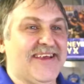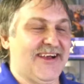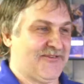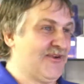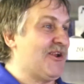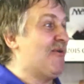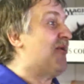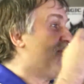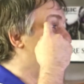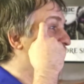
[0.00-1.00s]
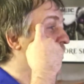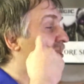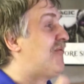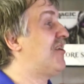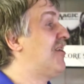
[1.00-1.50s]
Yeah, so rarity and
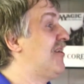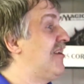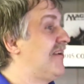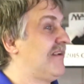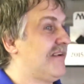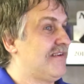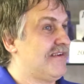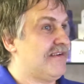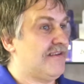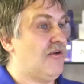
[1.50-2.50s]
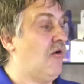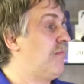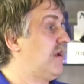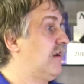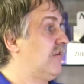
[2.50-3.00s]
age, is that not the same thing? No,
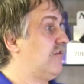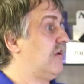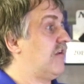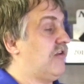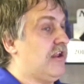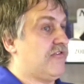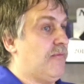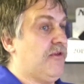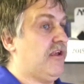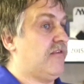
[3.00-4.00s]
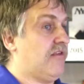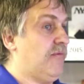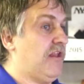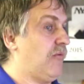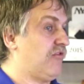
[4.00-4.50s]
because like I said, it's something
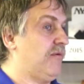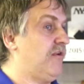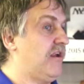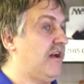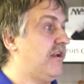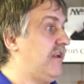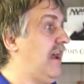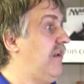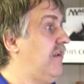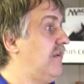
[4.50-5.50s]
that was limited out of 10.